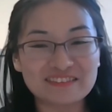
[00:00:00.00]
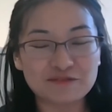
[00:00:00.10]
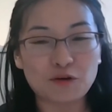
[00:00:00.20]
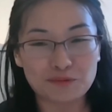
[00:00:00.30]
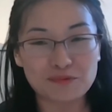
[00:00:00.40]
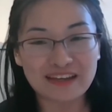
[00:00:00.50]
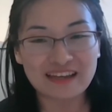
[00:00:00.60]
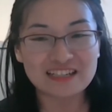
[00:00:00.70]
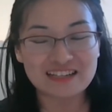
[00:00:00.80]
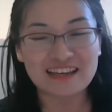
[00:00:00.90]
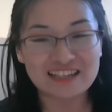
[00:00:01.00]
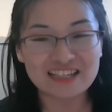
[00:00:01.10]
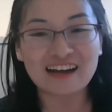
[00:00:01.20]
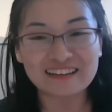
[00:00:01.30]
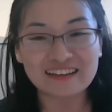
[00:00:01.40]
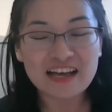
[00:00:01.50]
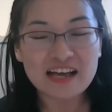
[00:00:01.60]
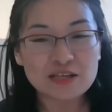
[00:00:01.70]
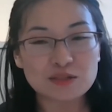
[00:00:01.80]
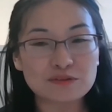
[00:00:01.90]
for communication in China.
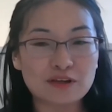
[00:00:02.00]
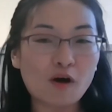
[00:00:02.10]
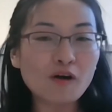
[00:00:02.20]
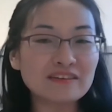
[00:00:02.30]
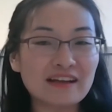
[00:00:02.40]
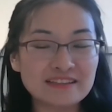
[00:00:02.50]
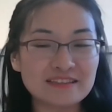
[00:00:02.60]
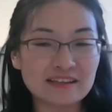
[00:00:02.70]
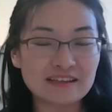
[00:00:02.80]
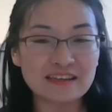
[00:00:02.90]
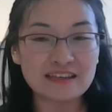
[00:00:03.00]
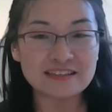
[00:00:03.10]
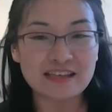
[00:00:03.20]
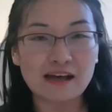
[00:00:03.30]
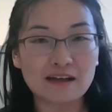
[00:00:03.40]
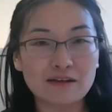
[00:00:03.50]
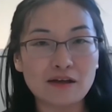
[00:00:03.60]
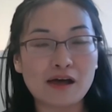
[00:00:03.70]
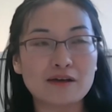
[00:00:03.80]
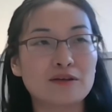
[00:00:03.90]
So they organize the kids
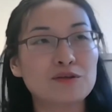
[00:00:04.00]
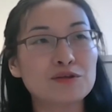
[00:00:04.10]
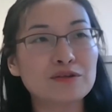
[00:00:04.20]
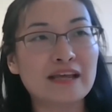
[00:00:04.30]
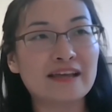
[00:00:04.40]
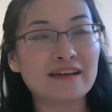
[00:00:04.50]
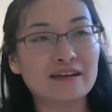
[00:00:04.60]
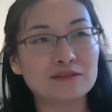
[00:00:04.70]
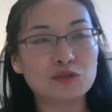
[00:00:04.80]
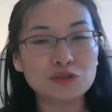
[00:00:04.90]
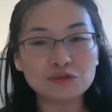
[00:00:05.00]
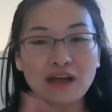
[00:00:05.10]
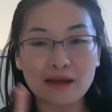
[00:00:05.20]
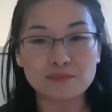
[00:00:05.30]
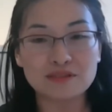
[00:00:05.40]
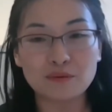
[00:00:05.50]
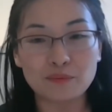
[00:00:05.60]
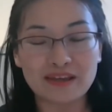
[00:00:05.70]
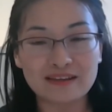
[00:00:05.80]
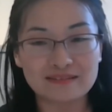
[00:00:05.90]
usually 2 times a
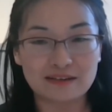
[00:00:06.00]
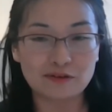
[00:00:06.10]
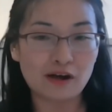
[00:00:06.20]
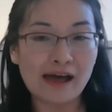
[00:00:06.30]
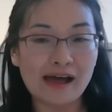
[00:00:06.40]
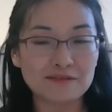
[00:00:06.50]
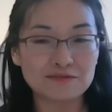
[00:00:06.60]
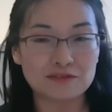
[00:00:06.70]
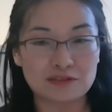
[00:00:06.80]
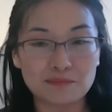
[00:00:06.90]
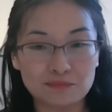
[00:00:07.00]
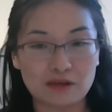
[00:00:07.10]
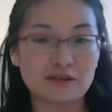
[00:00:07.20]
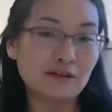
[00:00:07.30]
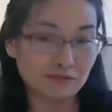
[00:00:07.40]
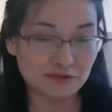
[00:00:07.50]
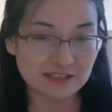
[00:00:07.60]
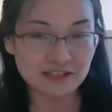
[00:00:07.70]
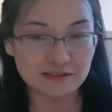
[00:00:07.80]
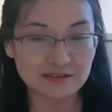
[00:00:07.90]
week. They will have some
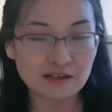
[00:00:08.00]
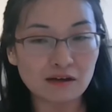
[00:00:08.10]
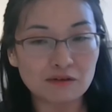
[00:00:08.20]
conversations